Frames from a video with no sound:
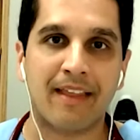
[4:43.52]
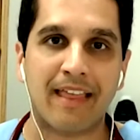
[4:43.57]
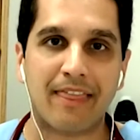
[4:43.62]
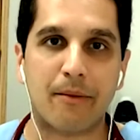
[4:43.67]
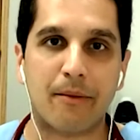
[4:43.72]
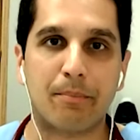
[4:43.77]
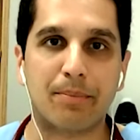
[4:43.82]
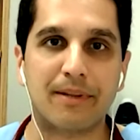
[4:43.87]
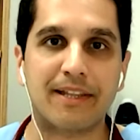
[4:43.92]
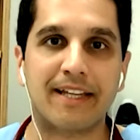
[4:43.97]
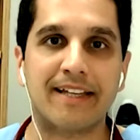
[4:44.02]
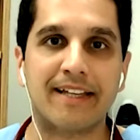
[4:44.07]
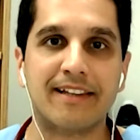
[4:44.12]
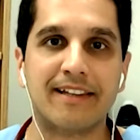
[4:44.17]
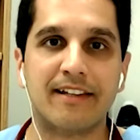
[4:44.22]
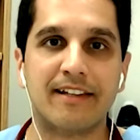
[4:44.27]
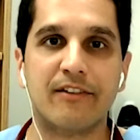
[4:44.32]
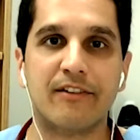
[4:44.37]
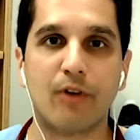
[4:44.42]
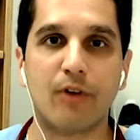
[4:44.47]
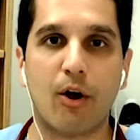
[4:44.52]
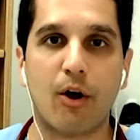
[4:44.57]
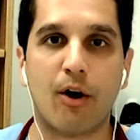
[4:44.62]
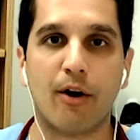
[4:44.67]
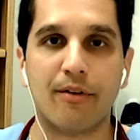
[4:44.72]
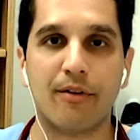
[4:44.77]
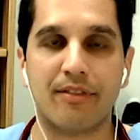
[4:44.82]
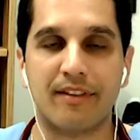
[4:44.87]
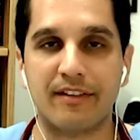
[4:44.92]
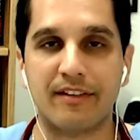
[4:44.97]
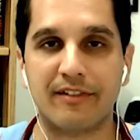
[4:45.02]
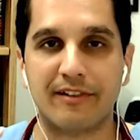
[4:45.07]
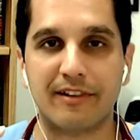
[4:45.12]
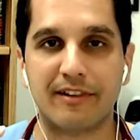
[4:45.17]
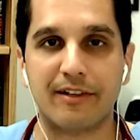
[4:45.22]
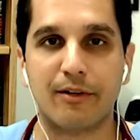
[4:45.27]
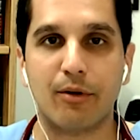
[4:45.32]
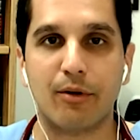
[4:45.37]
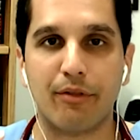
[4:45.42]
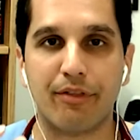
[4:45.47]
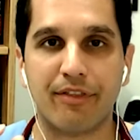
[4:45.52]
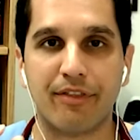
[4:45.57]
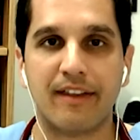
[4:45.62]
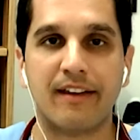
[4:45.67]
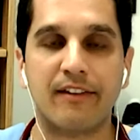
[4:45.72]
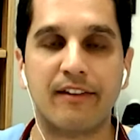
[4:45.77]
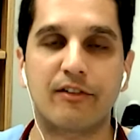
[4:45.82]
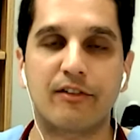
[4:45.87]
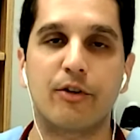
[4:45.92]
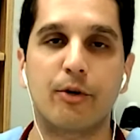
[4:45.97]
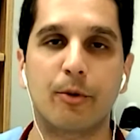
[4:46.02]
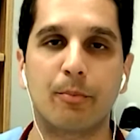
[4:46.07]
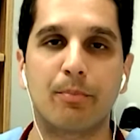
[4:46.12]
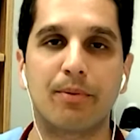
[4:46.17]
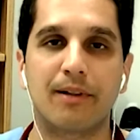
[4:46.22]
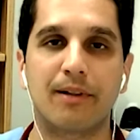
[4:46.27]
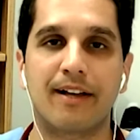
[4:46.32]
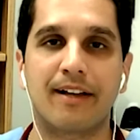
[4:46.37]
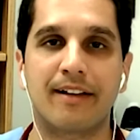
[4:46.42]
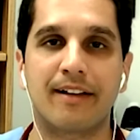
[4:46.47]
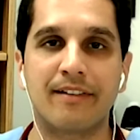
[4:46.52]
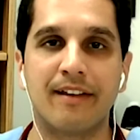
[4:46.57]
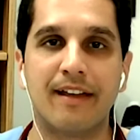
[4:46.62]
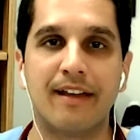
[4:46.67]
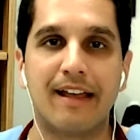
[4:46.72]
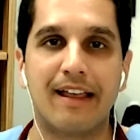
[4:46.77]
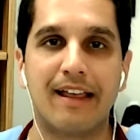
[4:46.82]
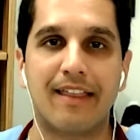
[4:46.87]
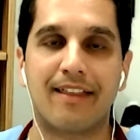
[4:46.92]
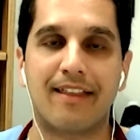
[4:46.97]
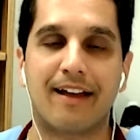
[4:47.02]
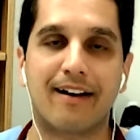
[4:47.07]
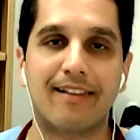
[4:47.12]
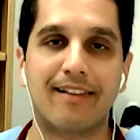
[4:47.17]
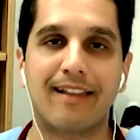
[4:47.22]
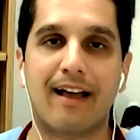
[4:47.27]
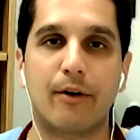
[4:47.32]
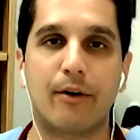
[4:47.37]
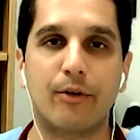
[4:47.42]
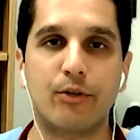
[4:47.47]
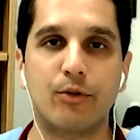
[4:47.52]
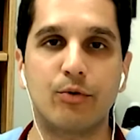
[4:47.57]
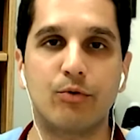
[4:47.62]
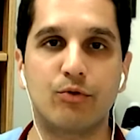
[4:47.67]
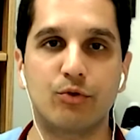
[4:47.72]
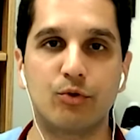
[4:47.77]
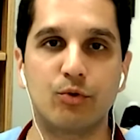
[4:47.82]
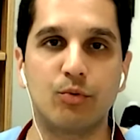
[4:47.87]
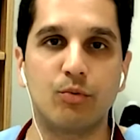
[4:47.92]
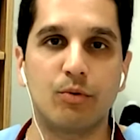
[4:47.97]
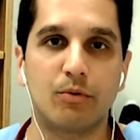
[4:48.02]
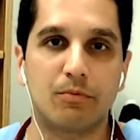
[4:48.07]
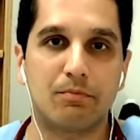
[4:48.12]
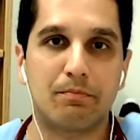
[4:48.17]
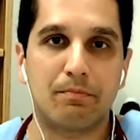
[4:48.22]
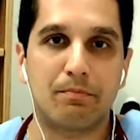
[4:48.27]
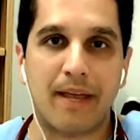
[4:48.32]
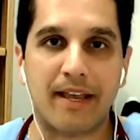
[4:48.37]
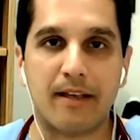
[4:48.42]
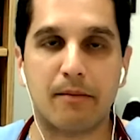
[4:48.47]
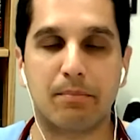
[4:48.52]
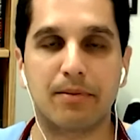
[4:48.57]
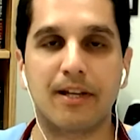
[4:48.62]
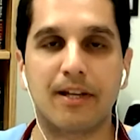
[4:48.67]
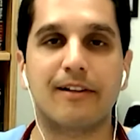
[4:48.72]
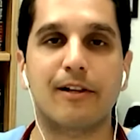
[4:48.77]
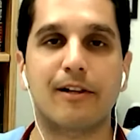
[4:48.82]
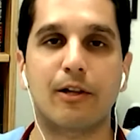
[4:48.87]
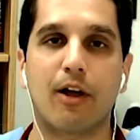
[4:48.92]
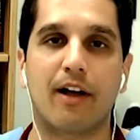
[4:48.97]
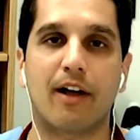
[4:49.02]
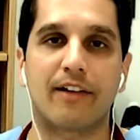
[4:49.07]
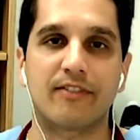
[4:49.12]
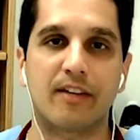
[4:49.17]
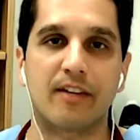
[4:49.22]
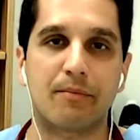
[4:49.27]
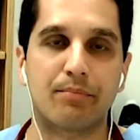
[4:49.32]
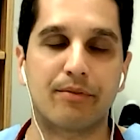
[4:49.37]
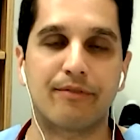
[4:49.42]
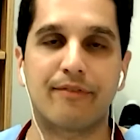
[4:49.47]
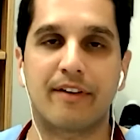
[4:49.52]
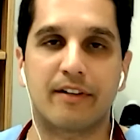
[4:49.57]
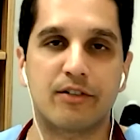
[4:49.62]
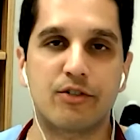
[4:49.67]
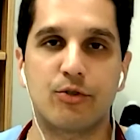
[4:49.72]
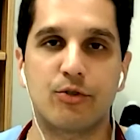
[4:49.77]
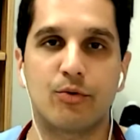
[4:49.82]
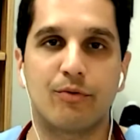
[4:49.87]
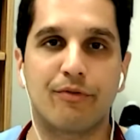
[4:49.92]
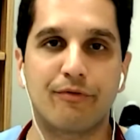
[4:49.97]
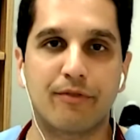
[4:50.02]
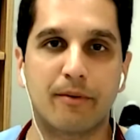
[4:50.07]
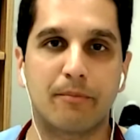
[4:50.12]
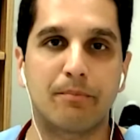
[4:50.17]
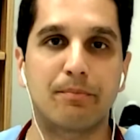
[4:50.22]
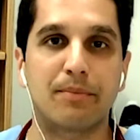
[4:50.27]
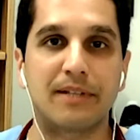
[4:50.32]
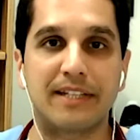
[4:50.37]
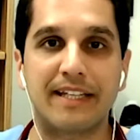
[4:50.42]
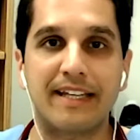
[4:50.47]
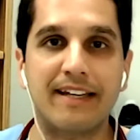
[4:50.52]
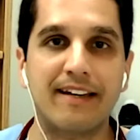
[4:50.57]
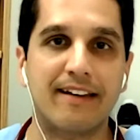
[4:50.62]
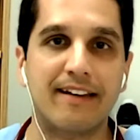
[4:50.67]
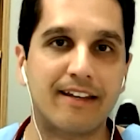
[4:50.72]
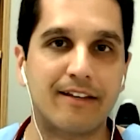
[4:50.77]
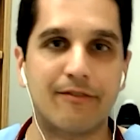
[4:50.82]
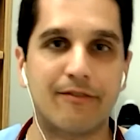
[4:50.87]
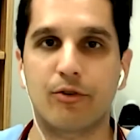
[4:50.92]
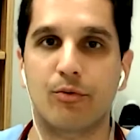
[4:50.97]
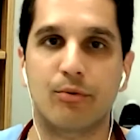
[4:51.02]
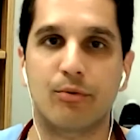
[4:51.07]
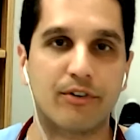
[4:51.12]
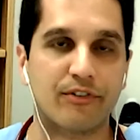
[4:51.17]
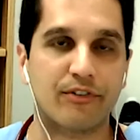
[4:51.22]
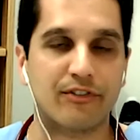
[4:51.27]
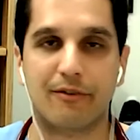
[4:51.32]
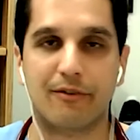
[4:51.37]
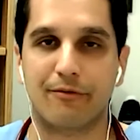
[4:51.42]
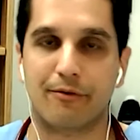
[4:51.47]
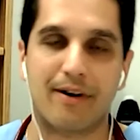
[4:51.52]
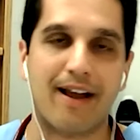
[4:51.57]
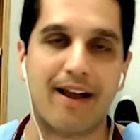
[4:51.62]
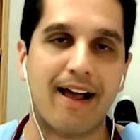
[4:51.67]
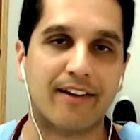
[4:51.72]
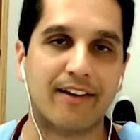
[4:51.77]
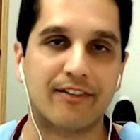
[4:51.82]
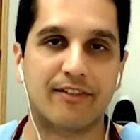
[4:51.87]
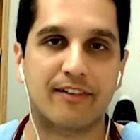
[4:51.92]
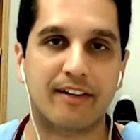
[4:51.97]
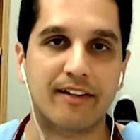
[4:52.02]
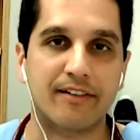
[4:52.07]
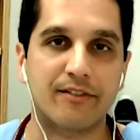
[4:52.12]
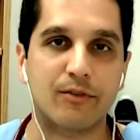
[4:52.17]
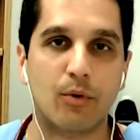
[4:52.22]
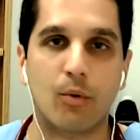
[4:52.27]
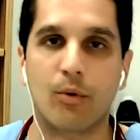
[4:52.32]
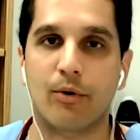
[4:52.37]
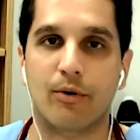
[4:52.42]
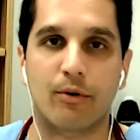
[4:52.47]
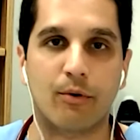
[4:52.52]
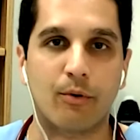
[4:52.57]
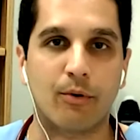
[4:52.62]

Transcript: The platelets are these little things in your blood that allow you to make blood clots. They prevent you from bleeding if you were to suffer an accident or